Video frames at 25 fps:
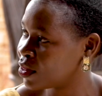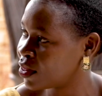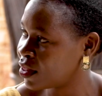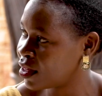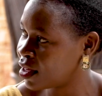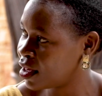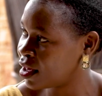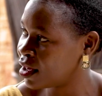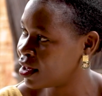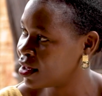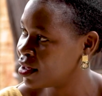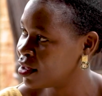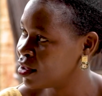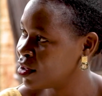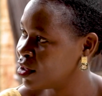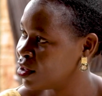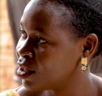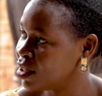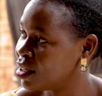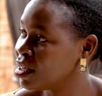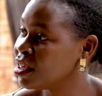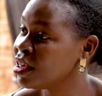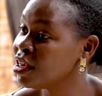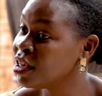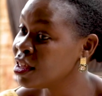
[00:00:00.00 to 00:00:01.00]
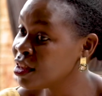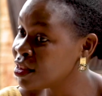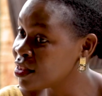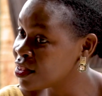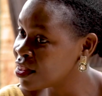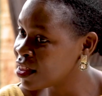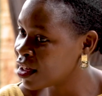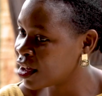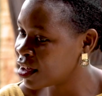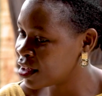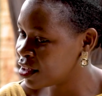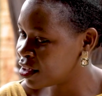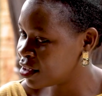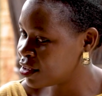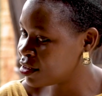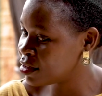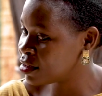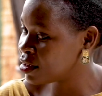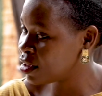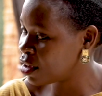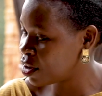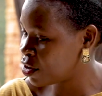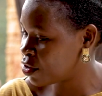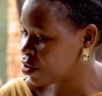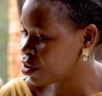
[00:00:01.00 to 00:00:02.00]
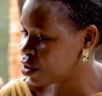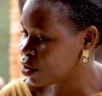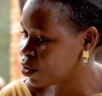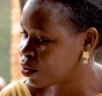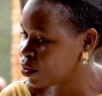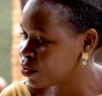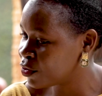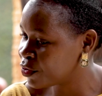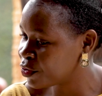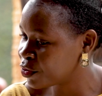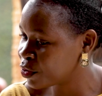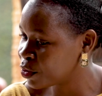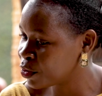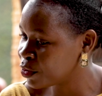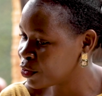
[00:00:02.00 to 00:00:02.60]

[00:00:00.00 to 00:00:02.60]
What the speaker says: there in that area of